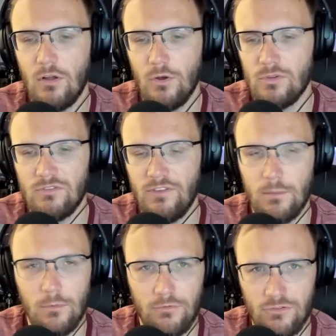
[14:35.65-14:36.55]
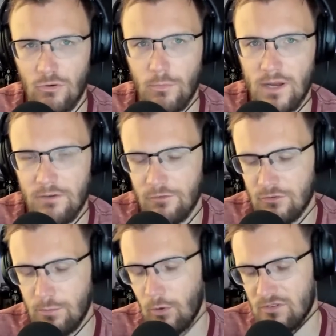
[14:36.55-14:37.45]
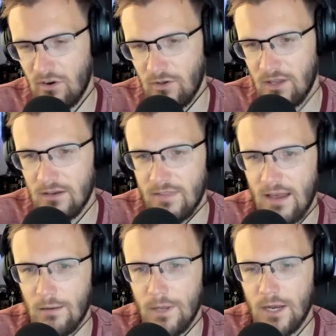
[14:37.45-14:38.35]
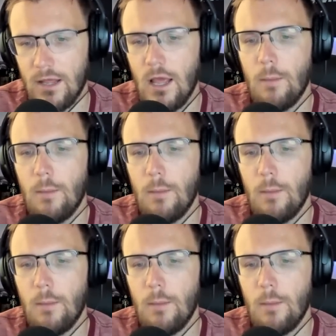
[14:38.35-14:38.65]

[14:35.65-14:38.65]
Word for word: although it's available for so many different sports, and I'll get into that in a minute.